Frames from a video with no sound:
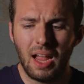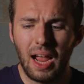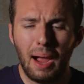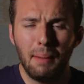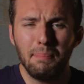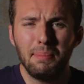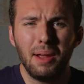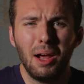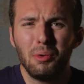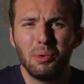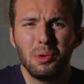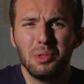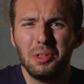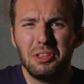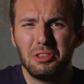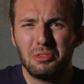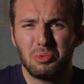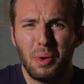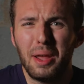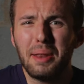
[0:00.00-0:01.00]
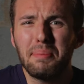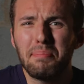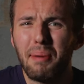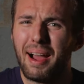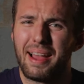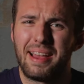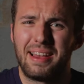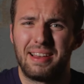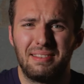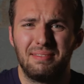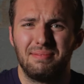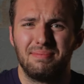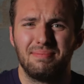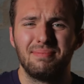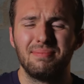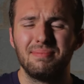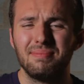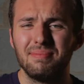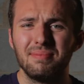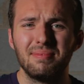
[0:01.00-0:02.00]
I'm not really swayed by it.
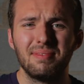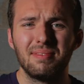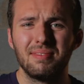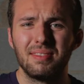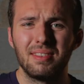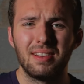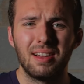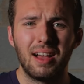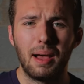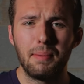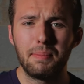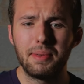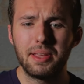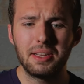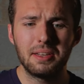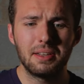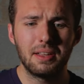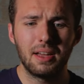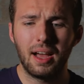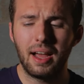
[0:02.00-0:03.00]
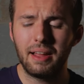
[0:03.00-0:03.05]
I mean,